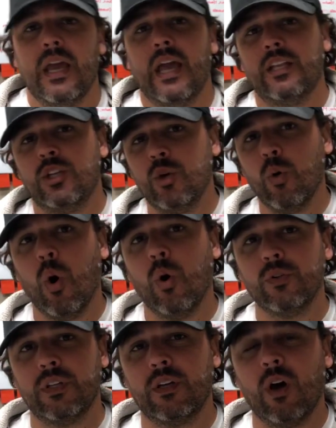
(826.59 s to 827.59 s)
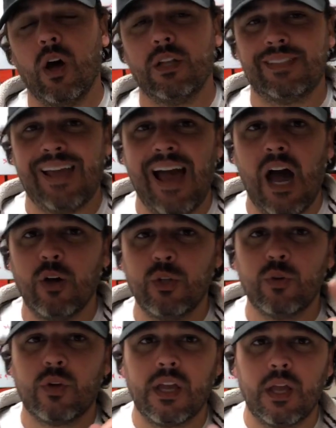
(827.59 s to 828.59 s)
And you holding on to how
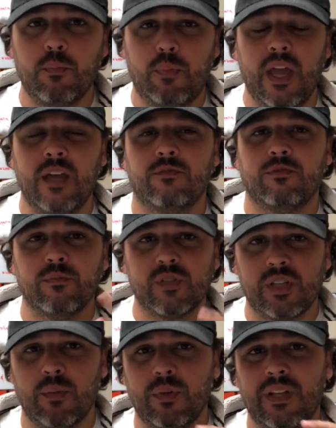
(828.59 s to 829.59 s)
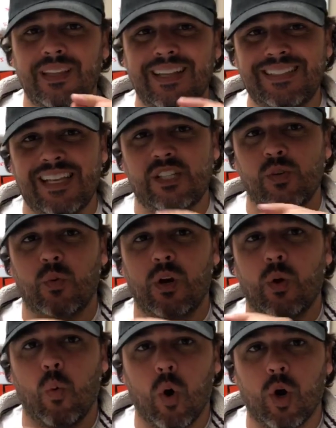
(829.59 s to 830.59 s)
you could get paid from somebody that doesn't
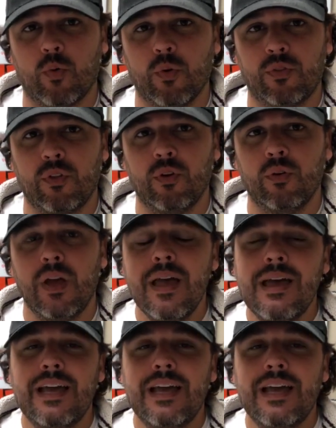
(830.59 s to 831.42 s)
want to work with you